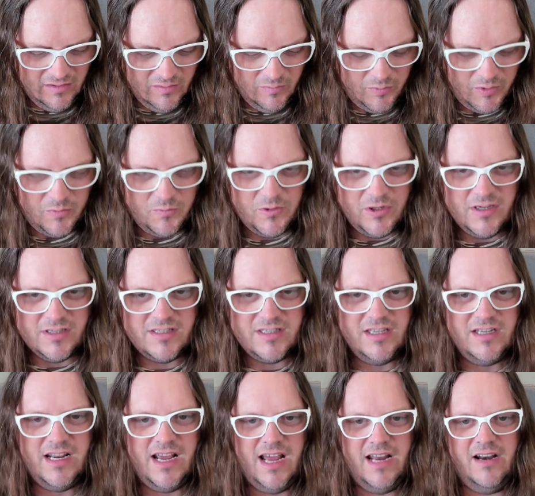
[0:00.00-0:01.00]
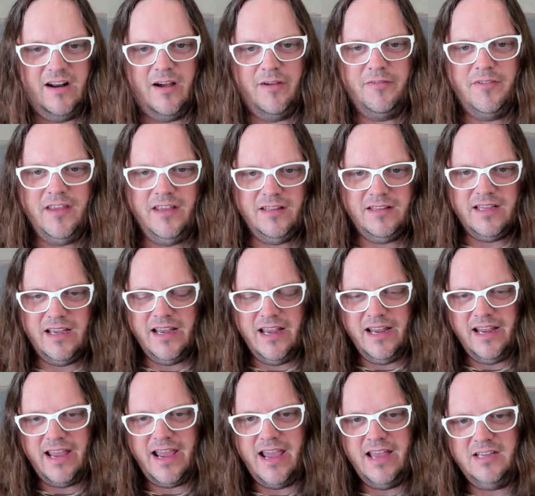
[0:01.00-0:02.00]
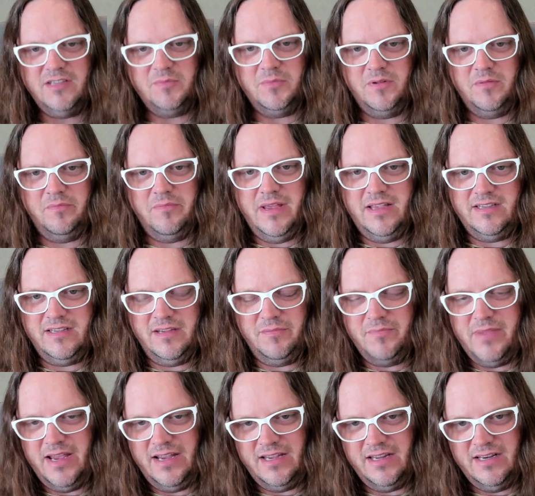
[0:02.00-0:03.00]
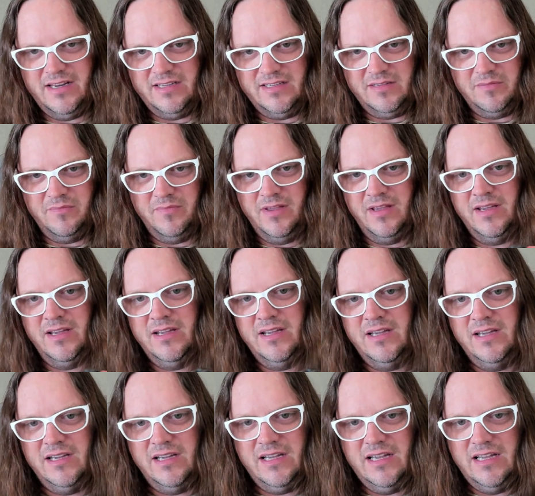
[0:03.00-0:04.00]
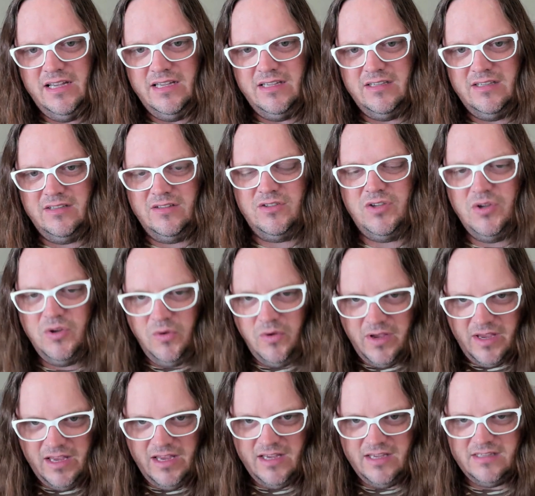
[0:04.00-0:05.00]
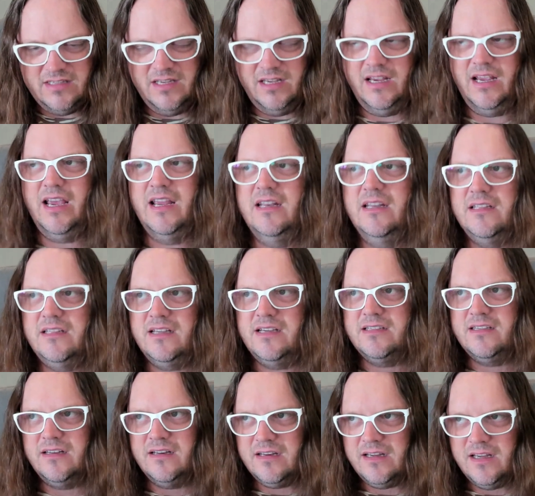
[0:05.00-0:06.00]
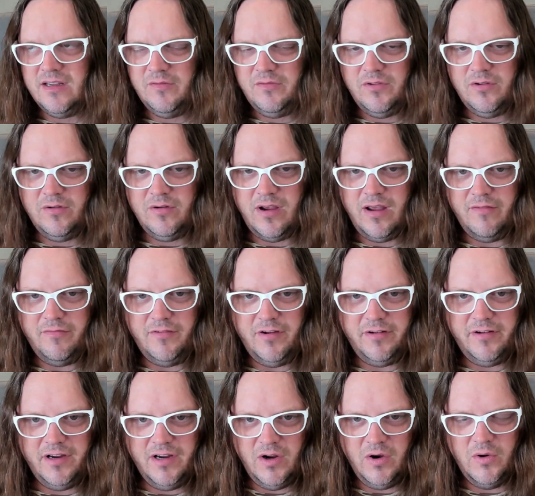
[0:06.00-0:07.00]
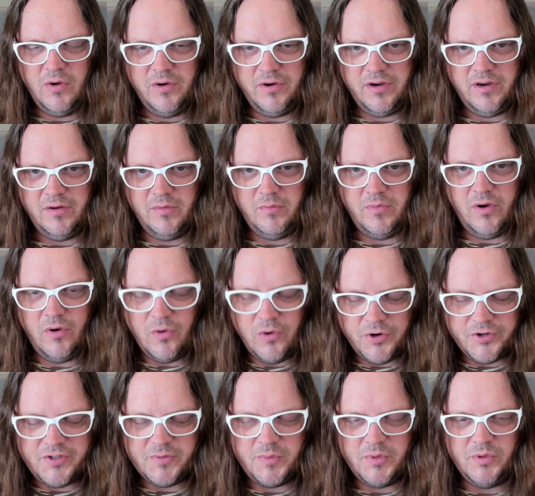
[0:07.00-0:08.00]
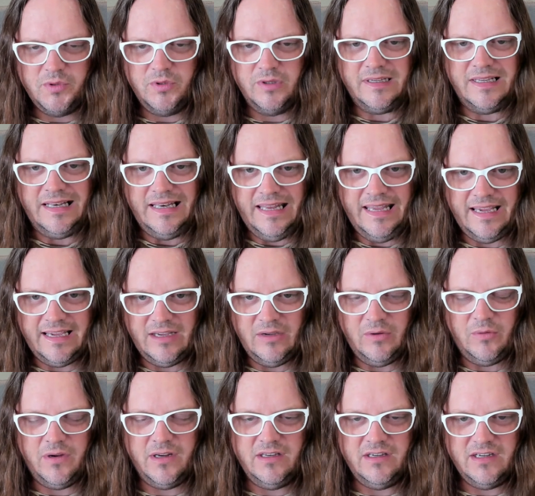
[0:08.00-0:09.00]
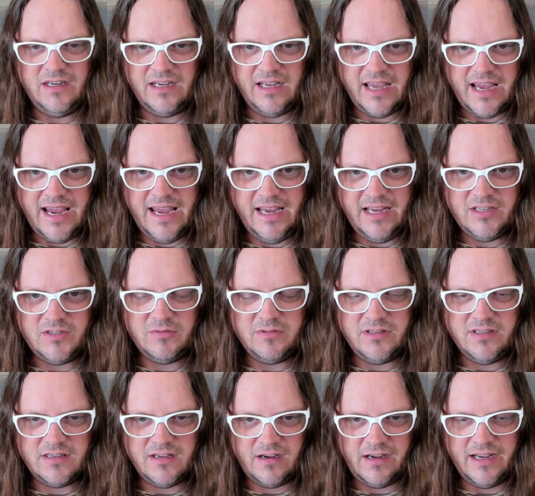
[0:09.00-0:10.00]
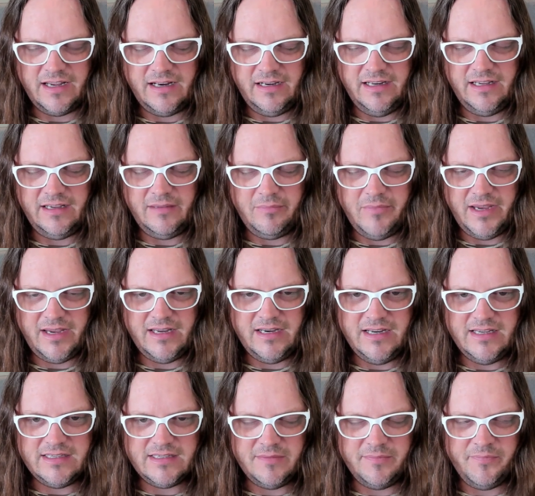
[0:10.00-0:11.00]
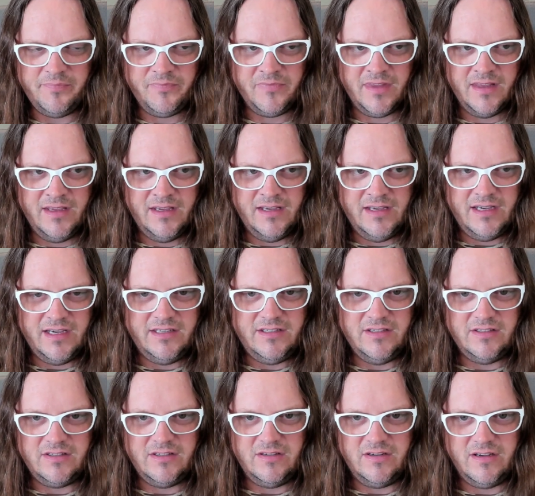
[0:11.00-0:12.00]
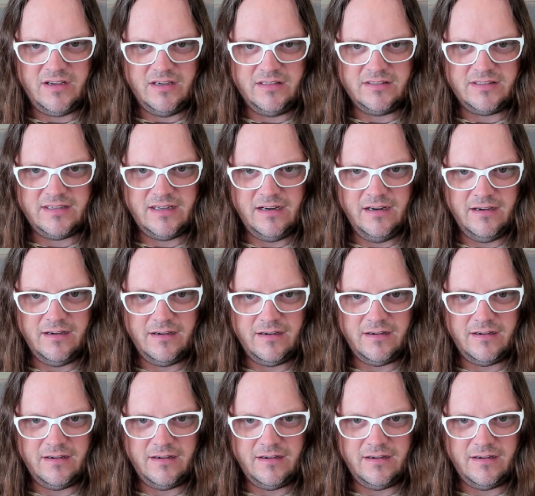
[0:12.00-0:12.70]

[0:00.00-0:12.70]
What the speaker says: But worse than that, I think the engagement mechanism is too easy, and it doesn't give you a very audible click. When you engage with this i-clic mechanism, it just sort of goes click,